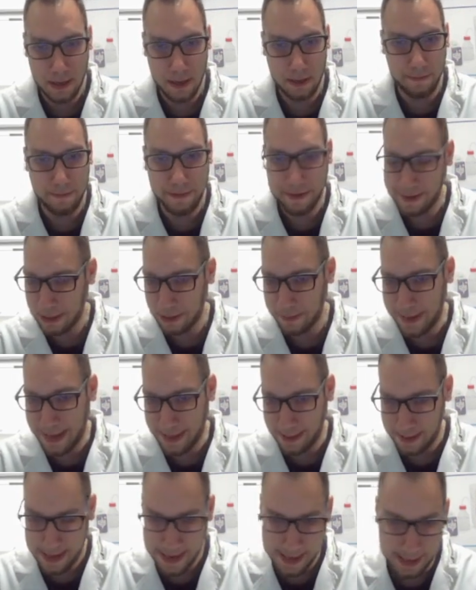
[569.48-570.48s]
we recommend
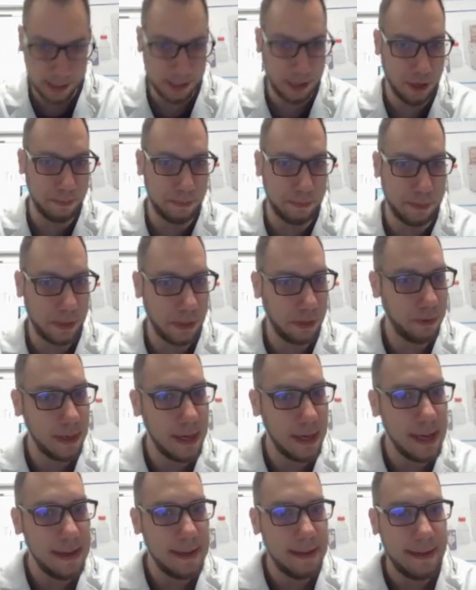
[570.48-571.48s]
the H-Cube Pro,
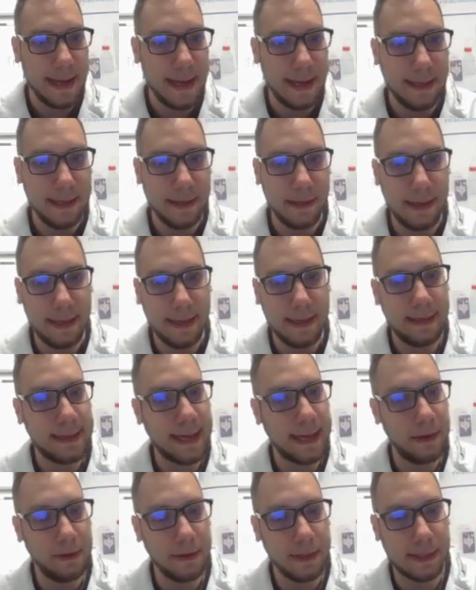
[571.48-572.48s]
and it can
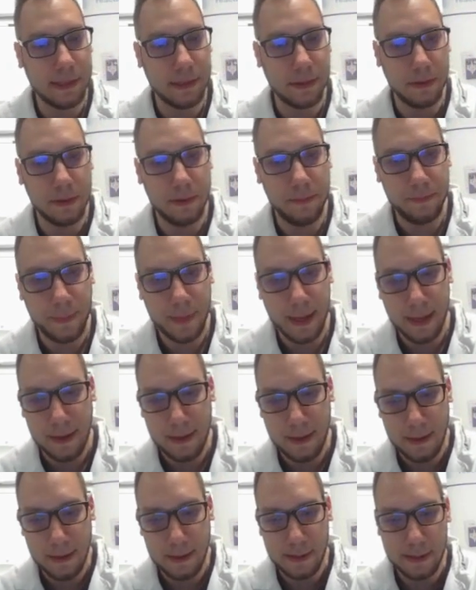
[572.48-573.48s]
also
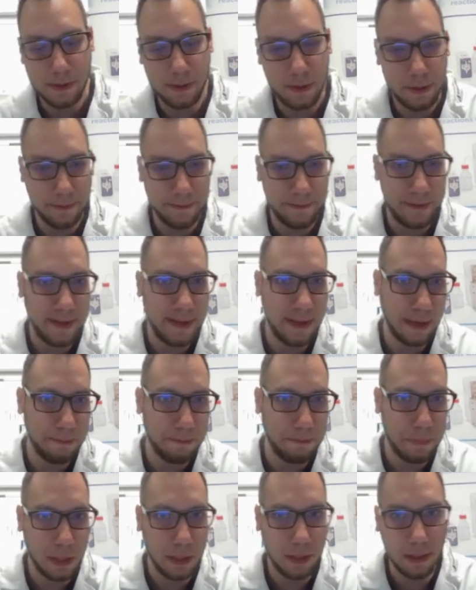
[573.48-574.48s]
sort of
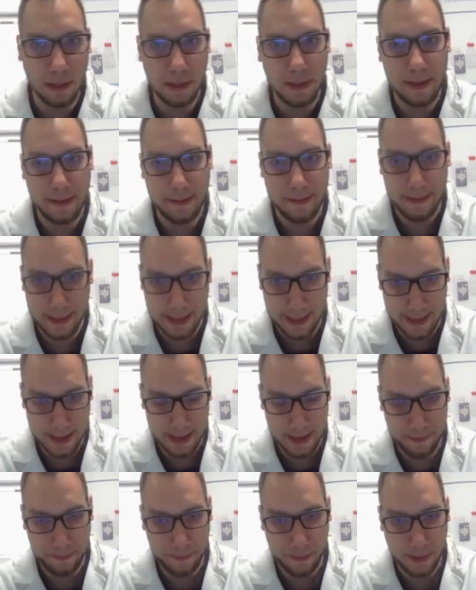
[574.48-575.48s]
double
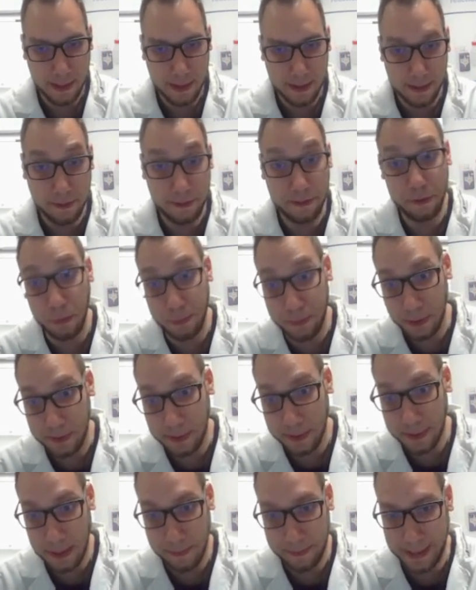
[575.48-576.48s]
the
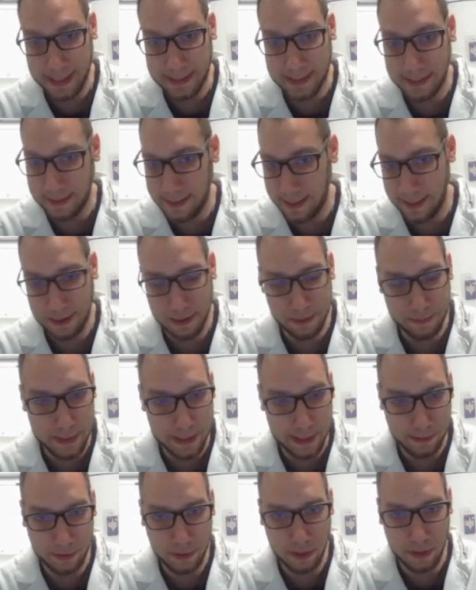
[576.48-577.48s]
throughput capacity
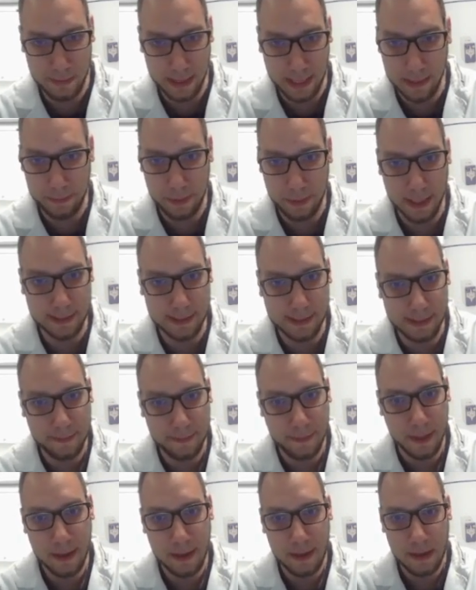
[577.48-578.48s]
compared to the Mini
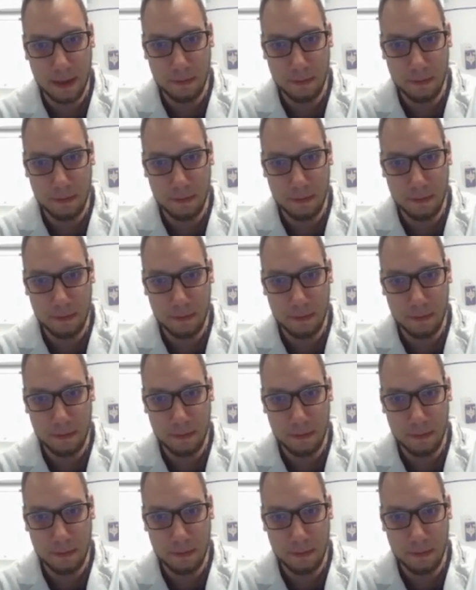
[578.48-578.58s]
Plus,